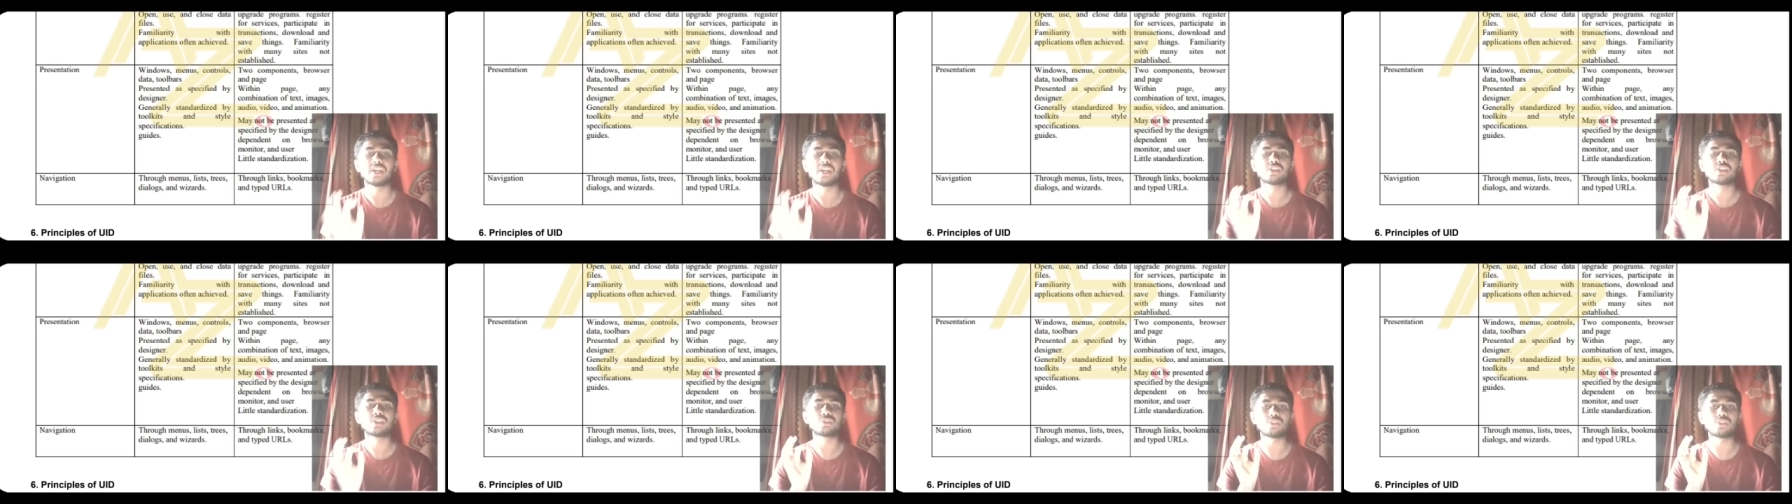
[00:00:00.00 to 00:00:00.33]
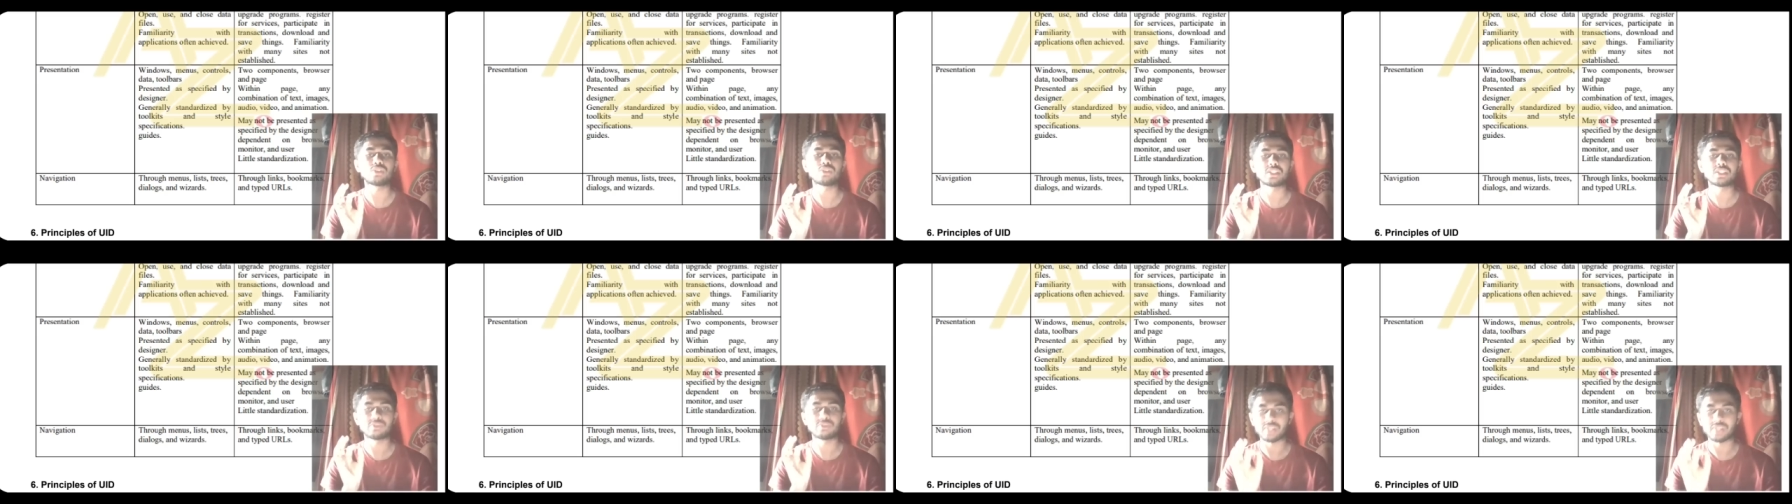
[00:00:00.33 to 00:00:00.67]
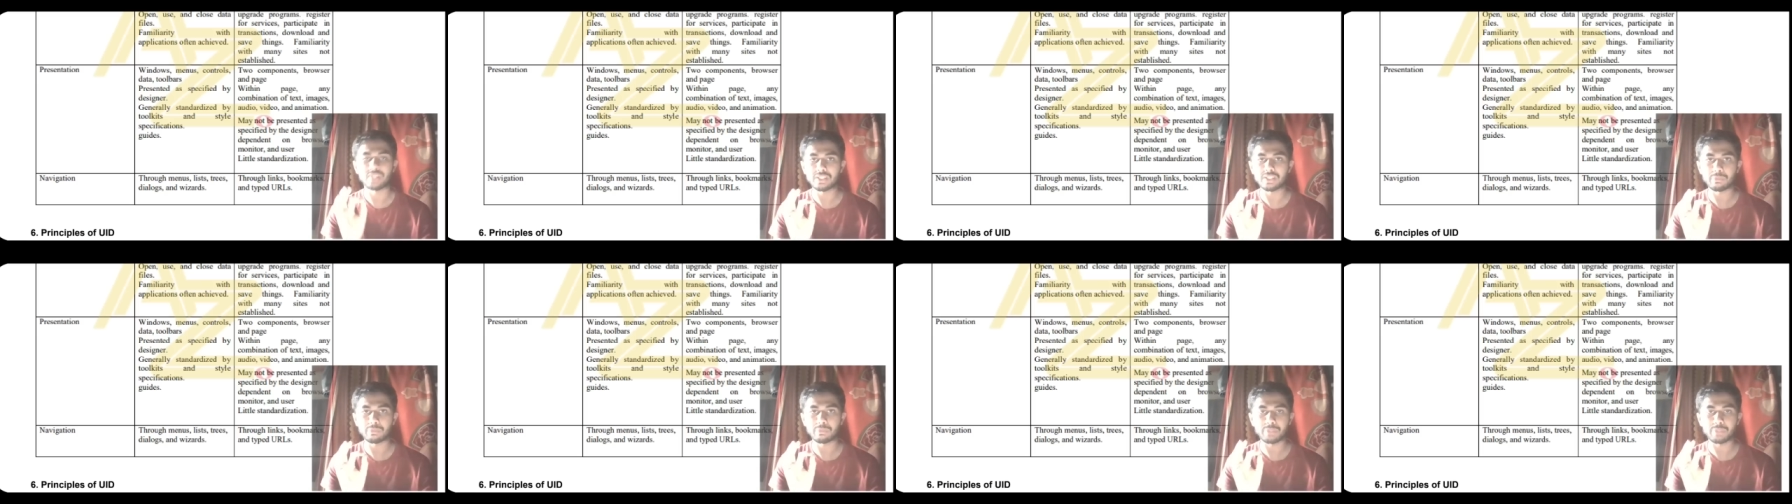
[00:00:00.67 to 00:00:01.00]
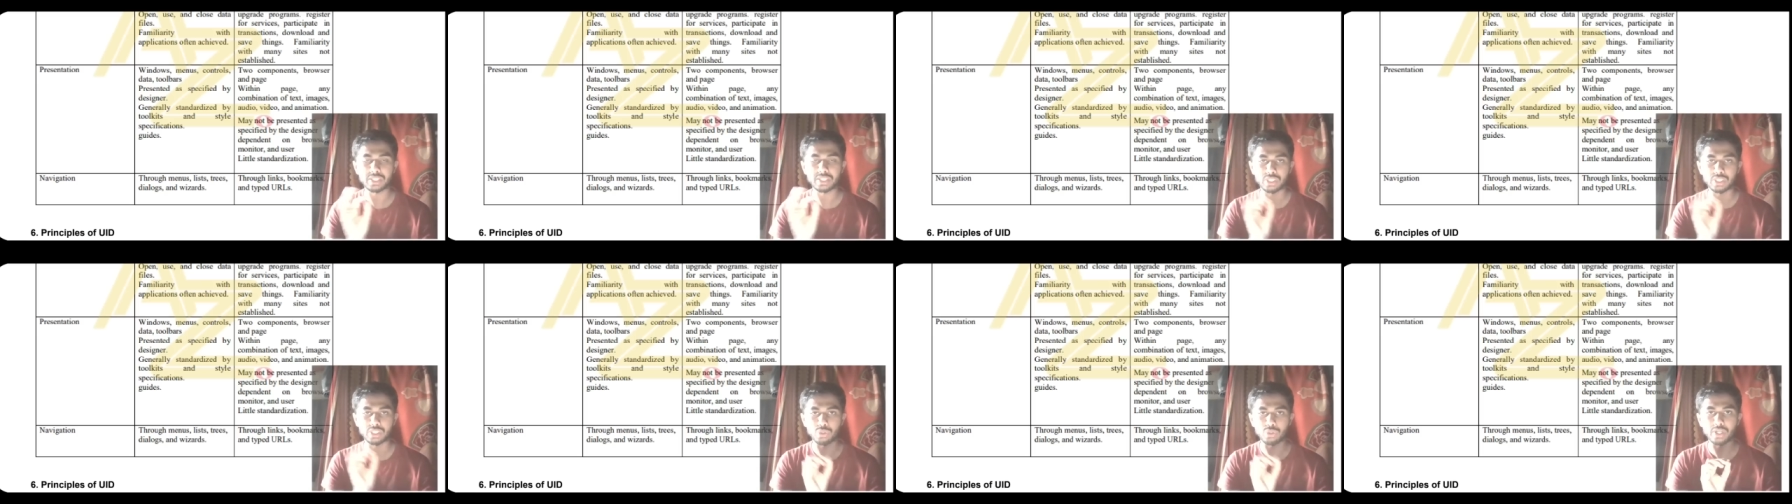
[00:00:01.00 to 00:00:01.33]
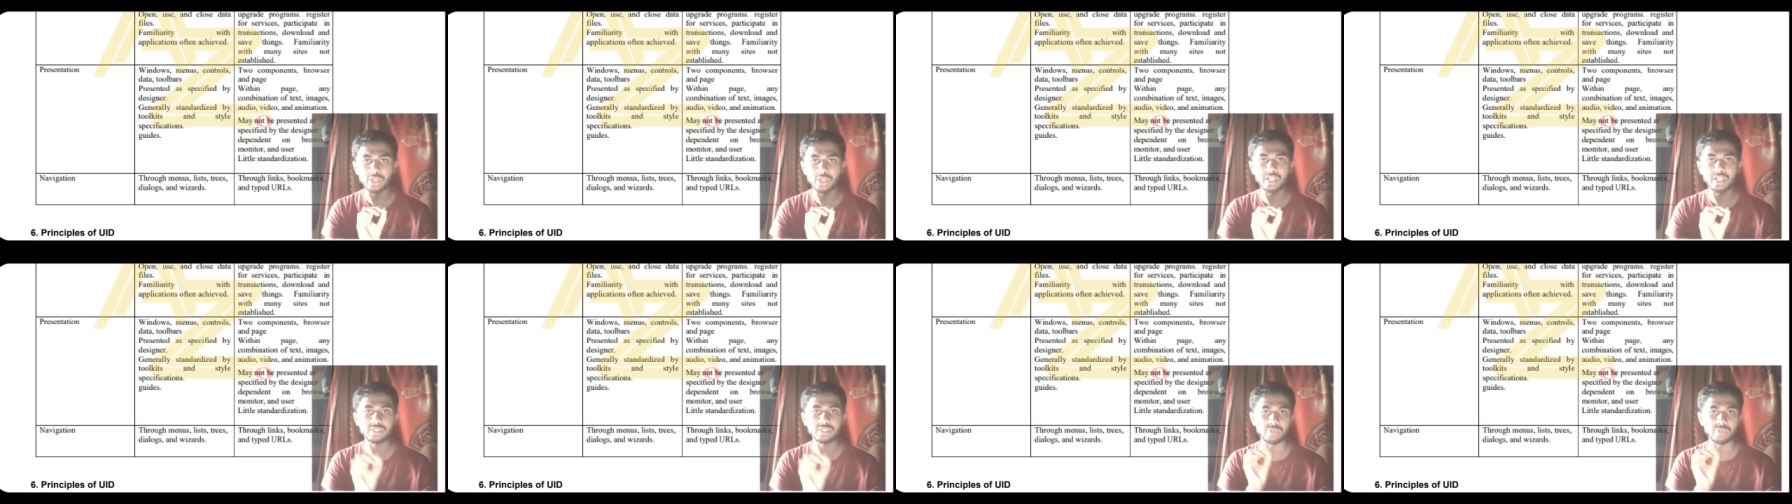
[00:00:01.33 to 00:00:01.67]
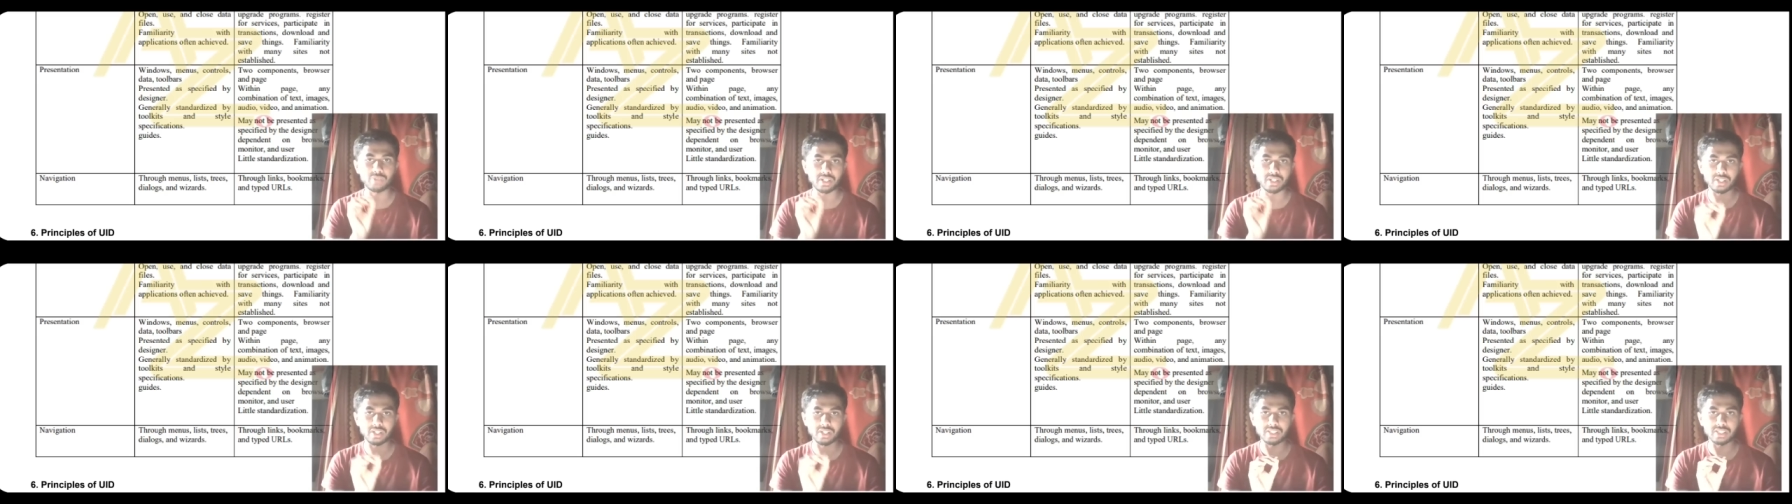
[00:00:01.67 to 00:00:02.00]
so it's very simple gui is
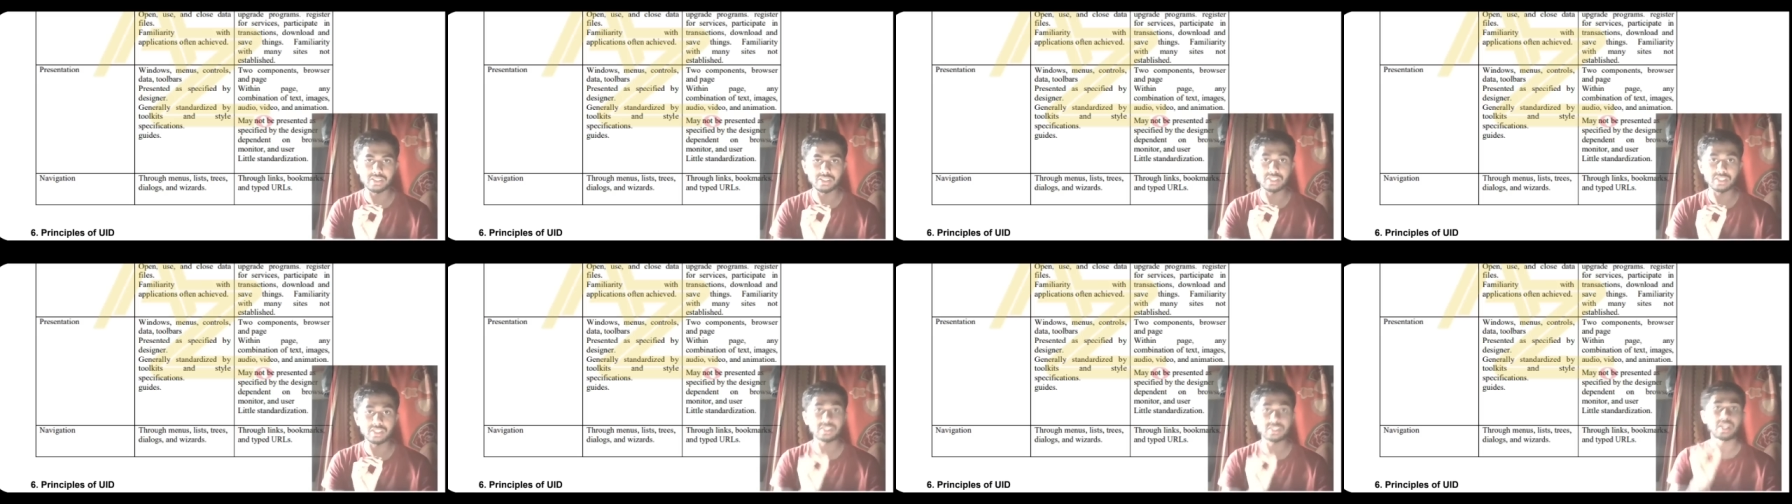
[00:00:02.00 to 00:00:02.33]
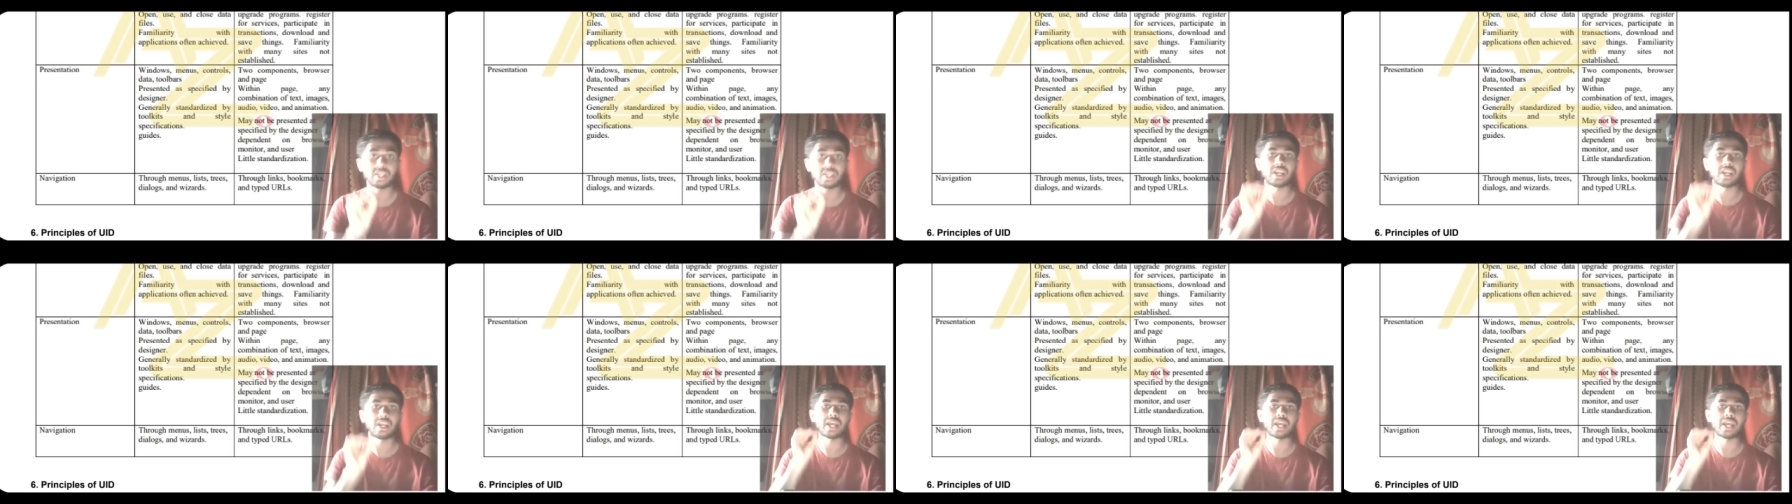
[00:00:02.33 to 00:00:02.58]
very nice things